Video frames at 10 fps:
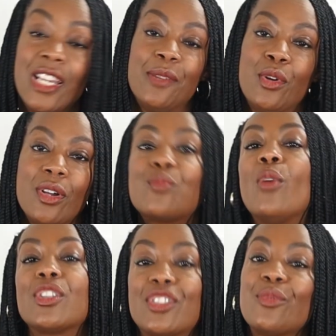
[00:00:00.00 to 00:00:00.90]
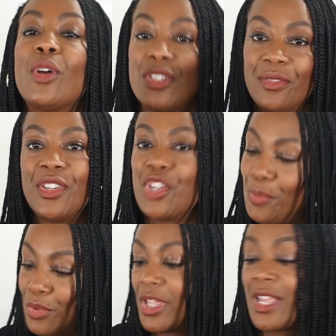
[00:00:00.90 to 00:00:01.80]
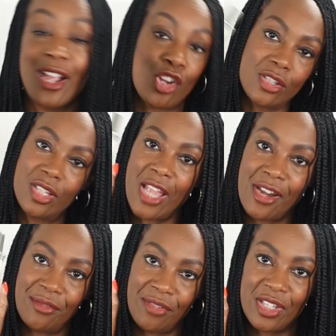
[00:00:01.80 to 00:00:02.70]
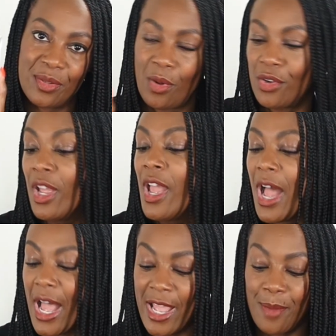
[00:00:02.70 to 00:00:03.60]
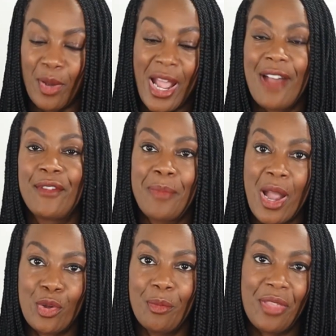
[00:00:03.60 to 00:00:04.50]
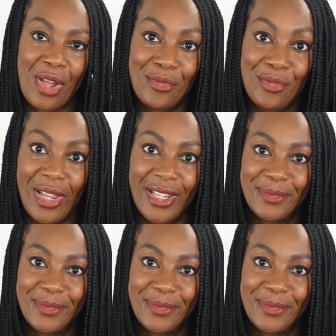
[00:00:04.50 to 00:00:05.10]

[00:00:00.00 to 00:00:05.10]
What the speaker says: anymore. Watch the video, but I got to the end of this one, but I have a backup, thankfully.